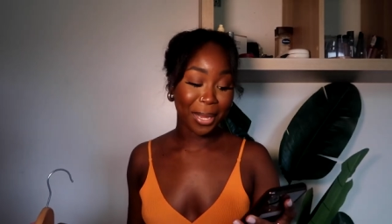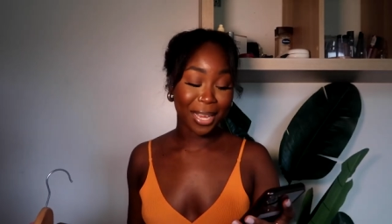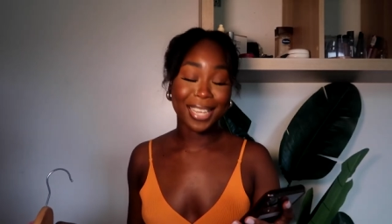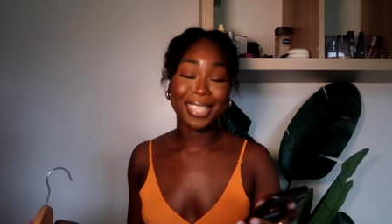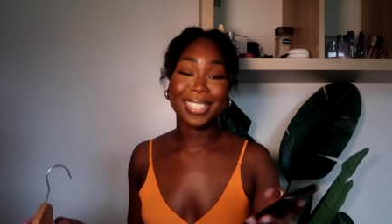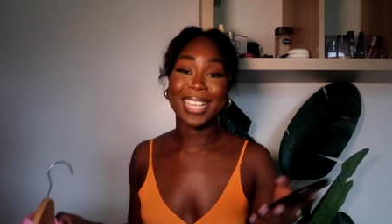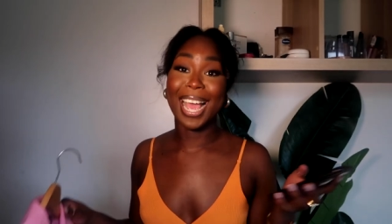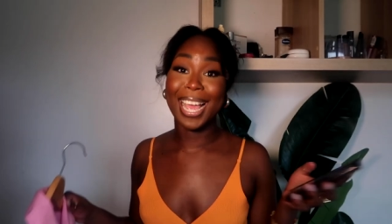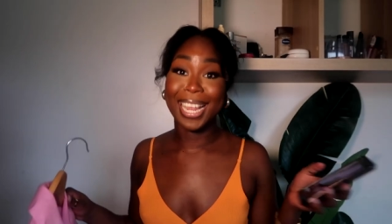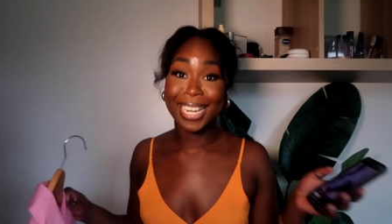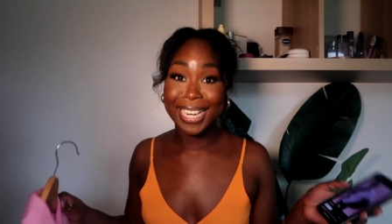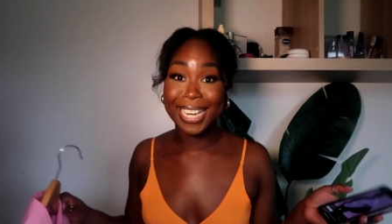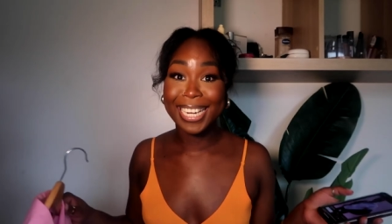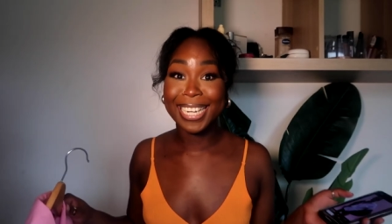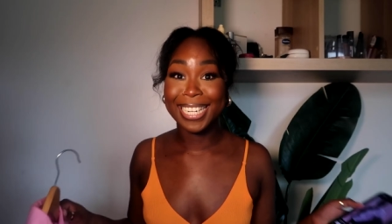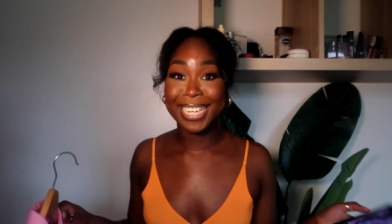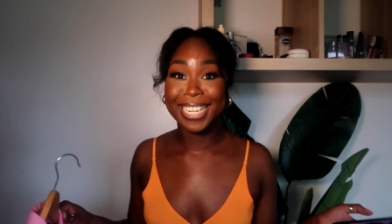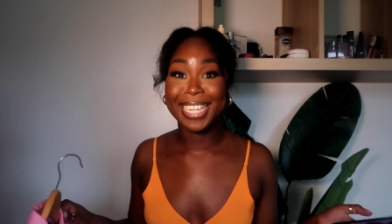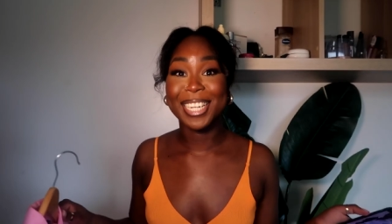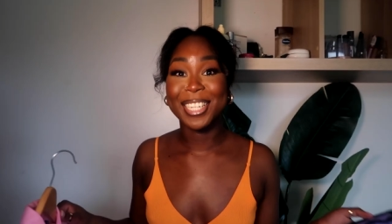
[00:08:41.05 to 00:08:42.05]
because i
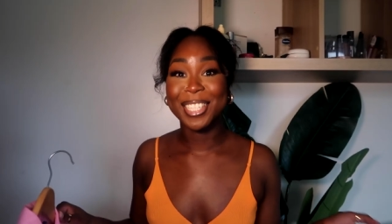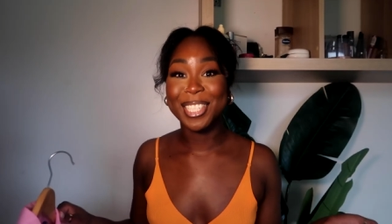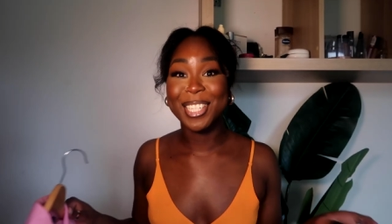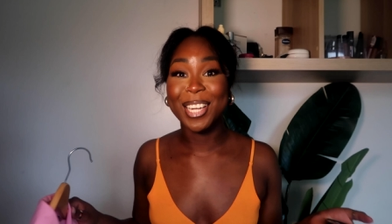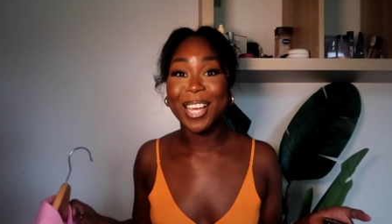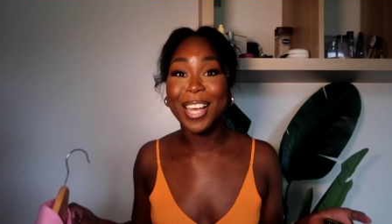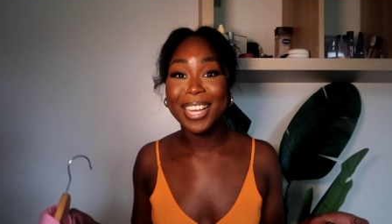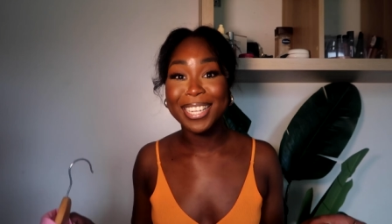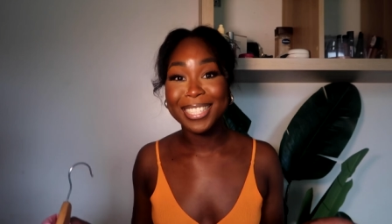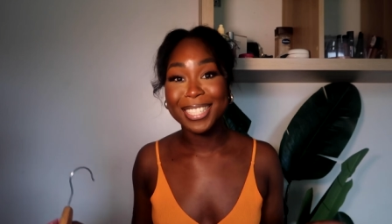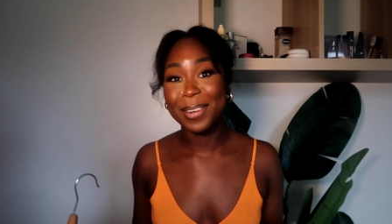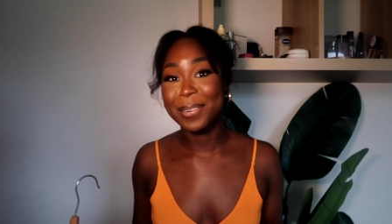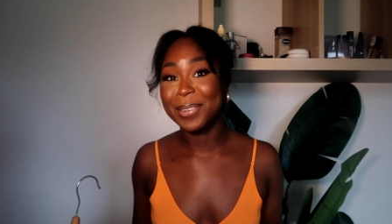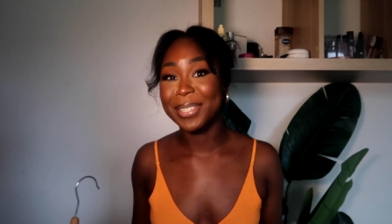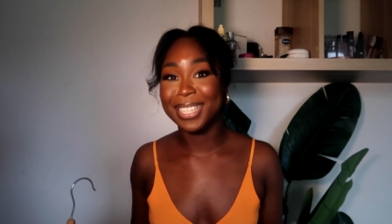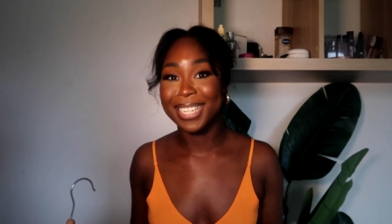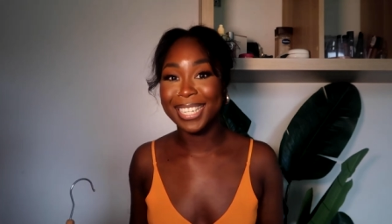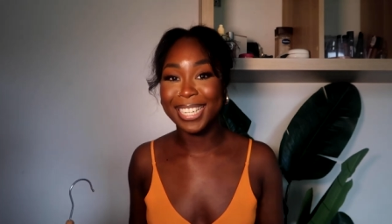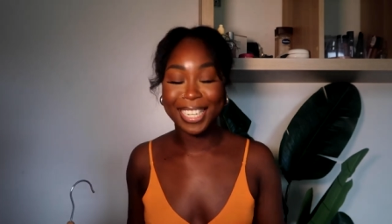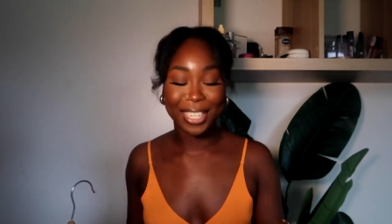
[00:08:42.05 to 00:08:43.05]
needed shirts i
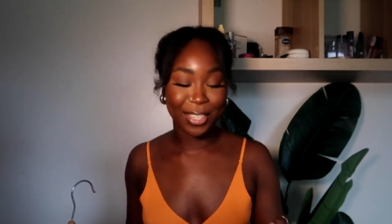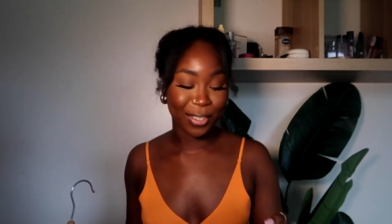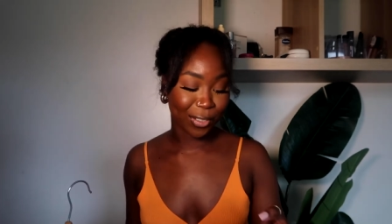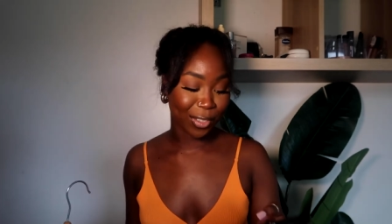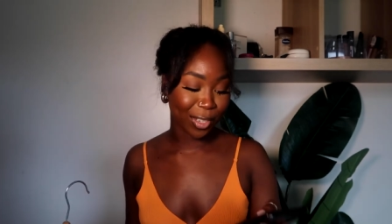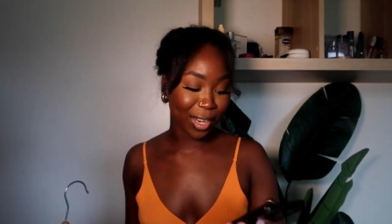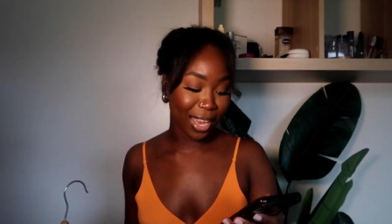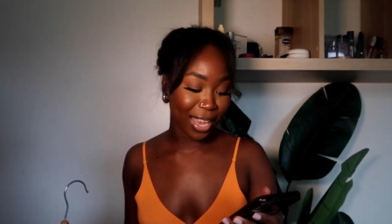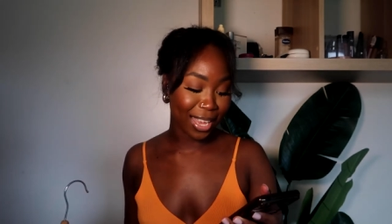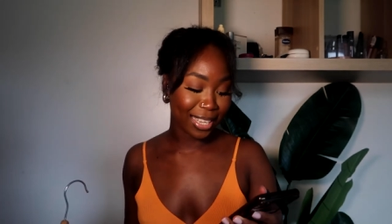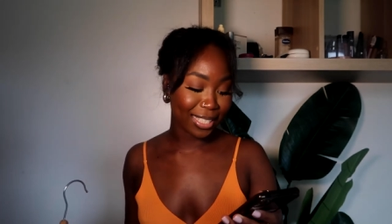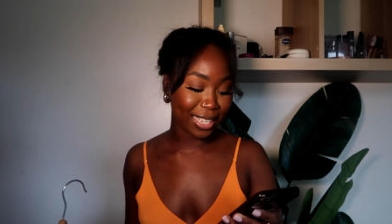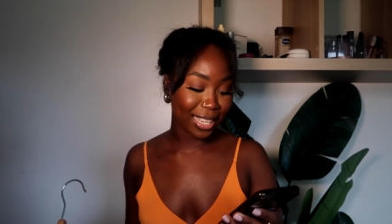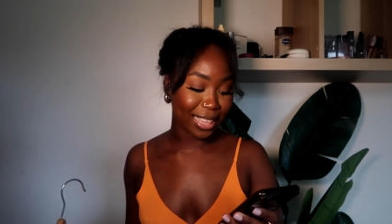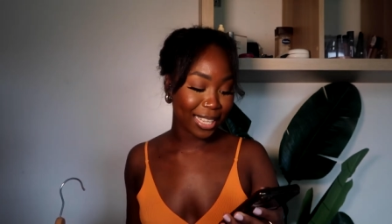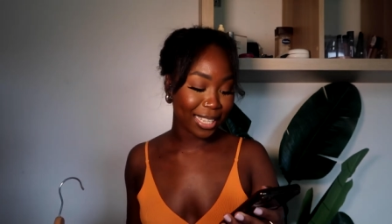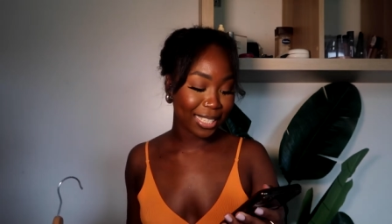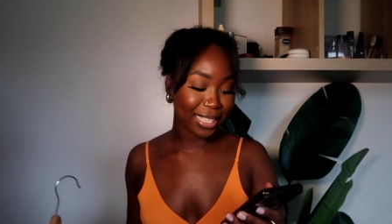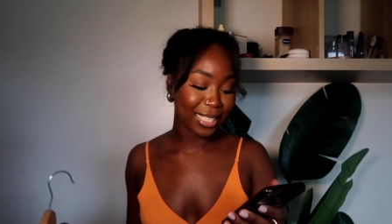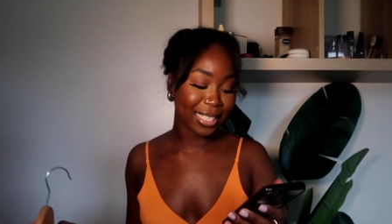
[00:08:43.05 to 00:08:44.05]
was in need of shirts
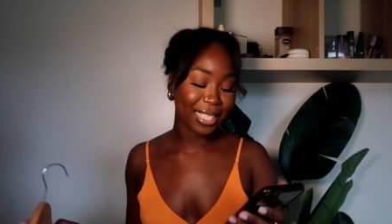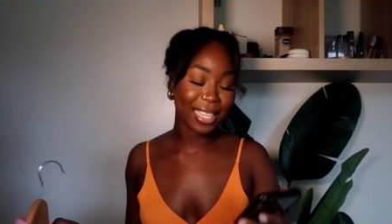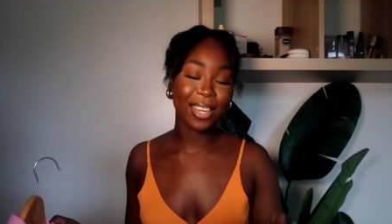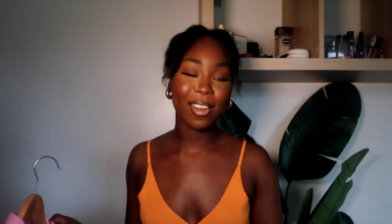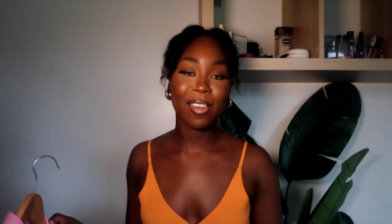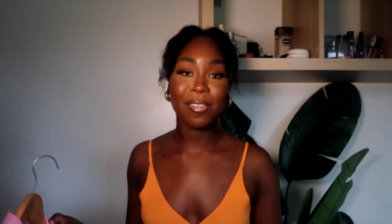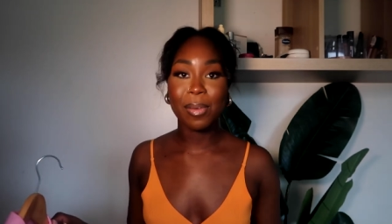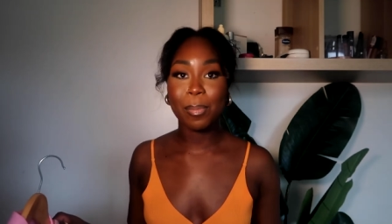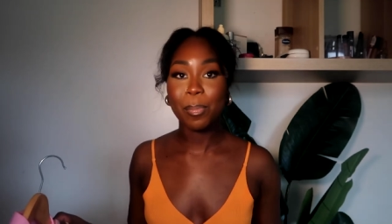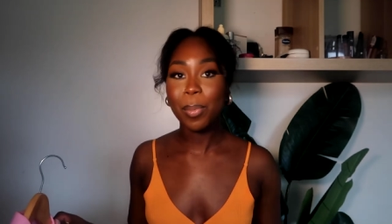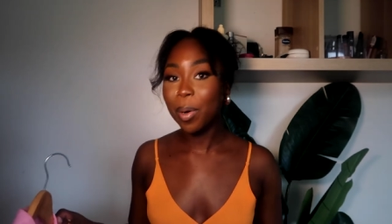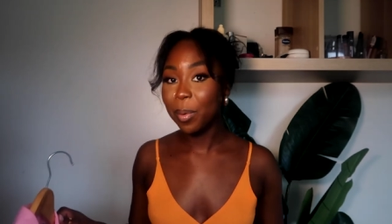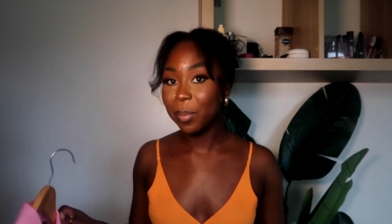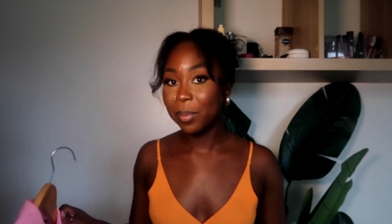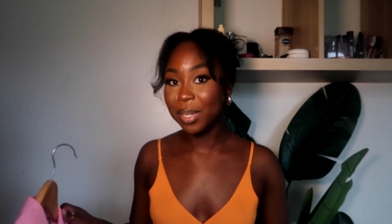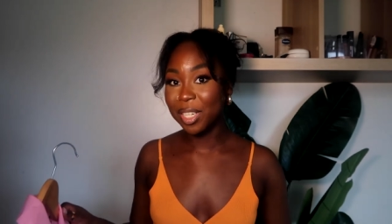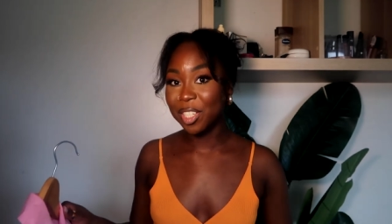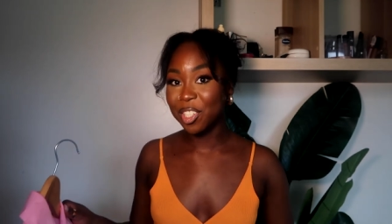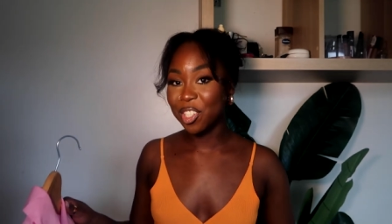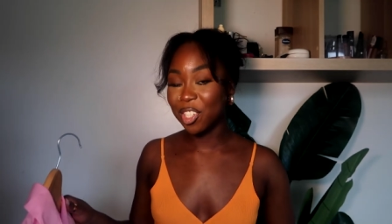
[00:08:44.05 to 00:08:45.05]
and this is another
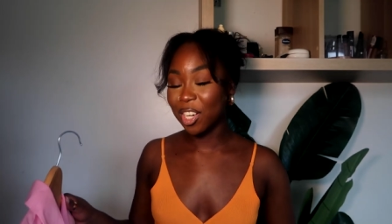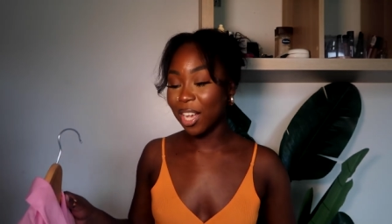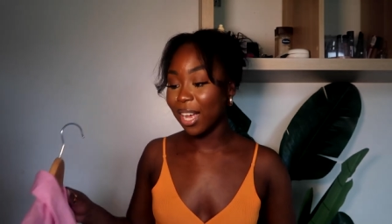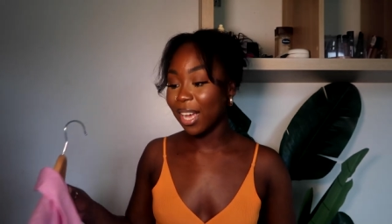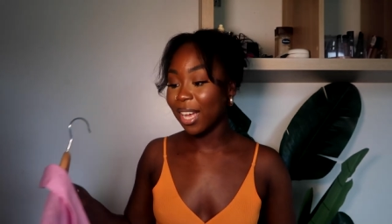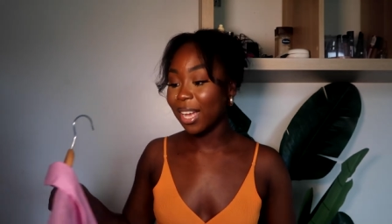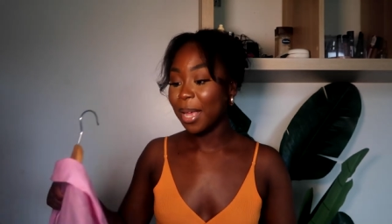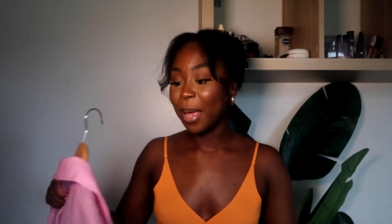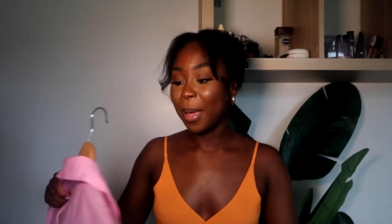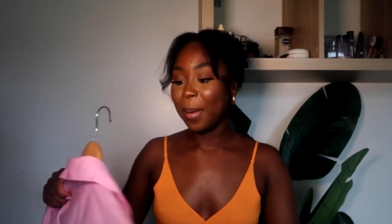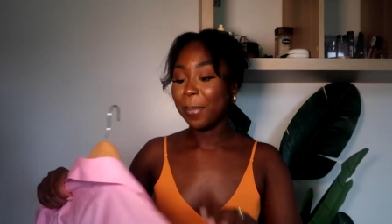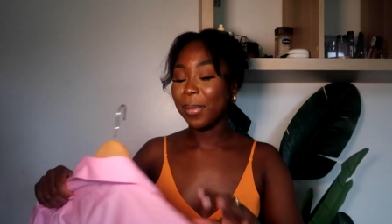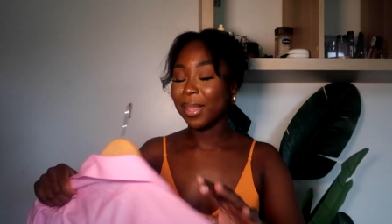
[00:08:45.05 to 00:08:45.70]
poplin shirt